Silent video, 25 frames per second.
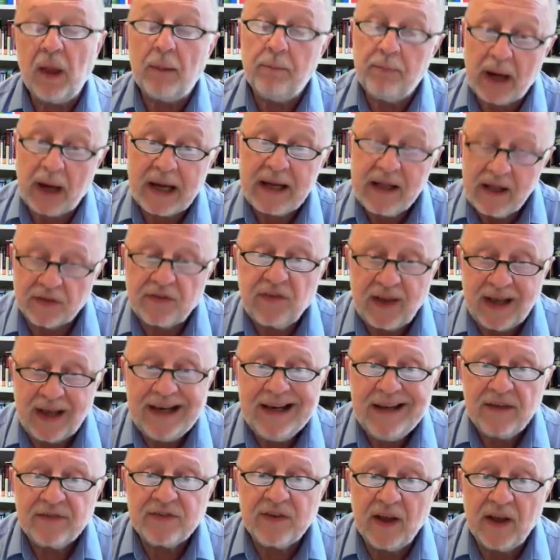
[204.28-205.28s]
Mariazell
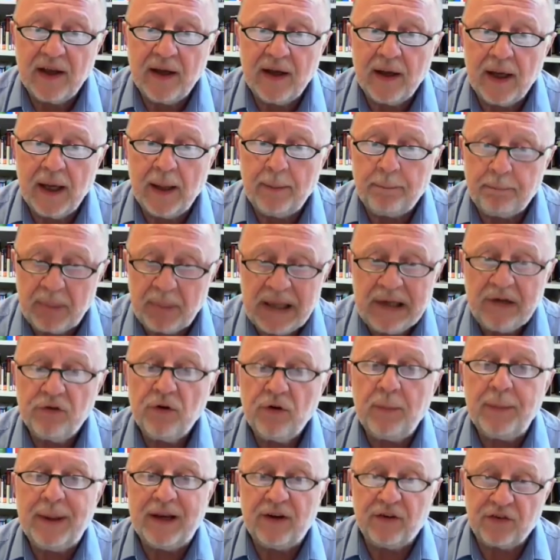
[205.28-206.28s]
is a
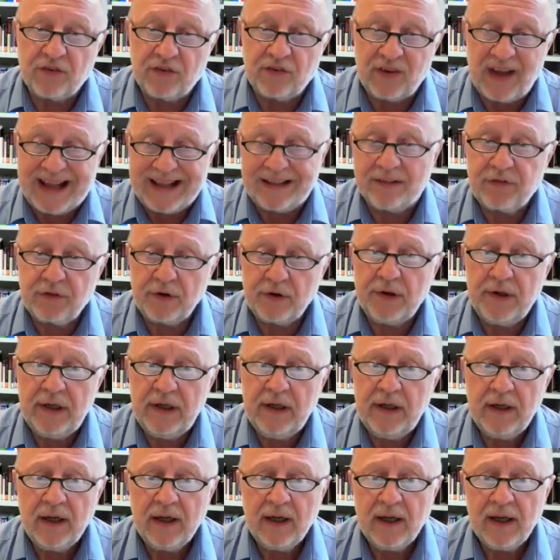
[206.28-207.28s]
pilgrimage center,
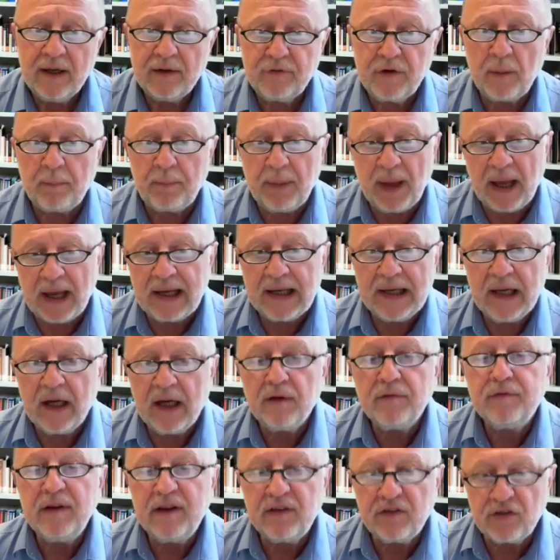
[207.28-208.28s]

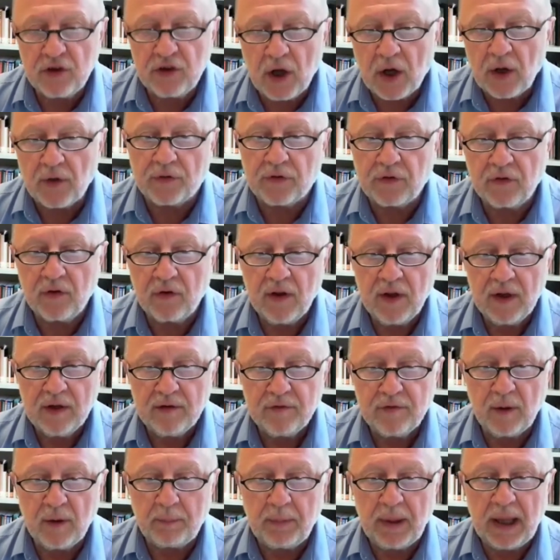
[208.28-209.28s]
Vierbergenlauf is not.
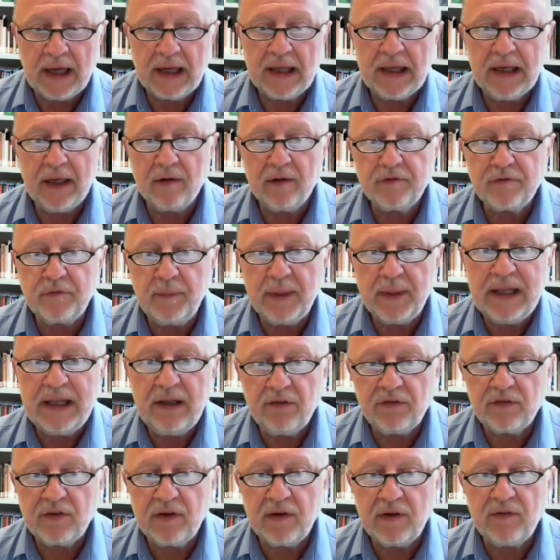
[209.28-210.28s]
Vierbergenlauf
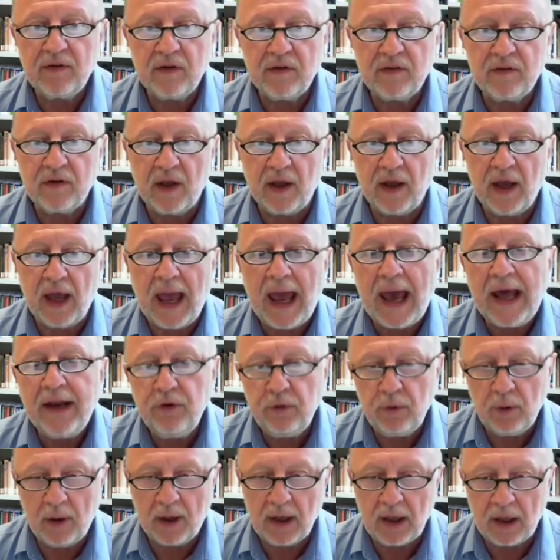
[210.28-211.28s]
means this is an
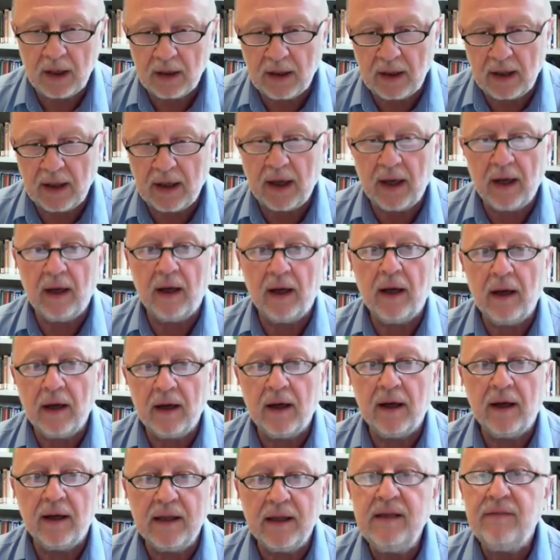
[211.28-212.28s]
annual
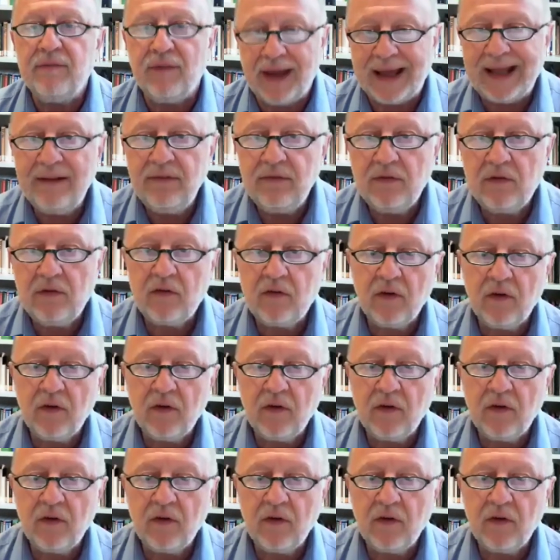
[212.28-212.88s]
event